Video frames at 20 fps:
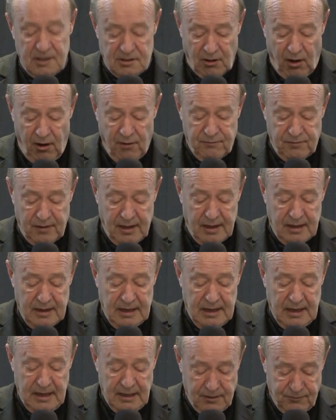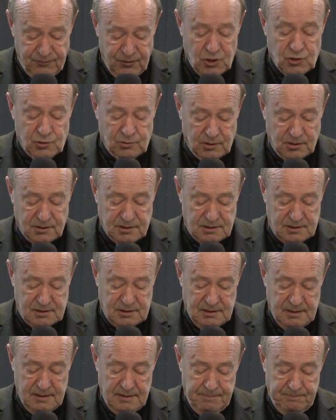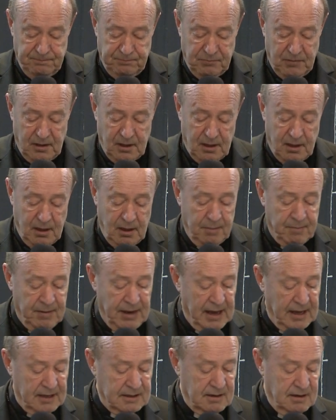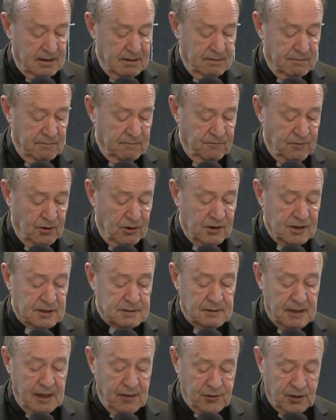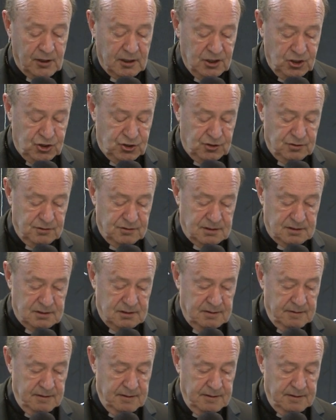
of individuals about various ethical issues.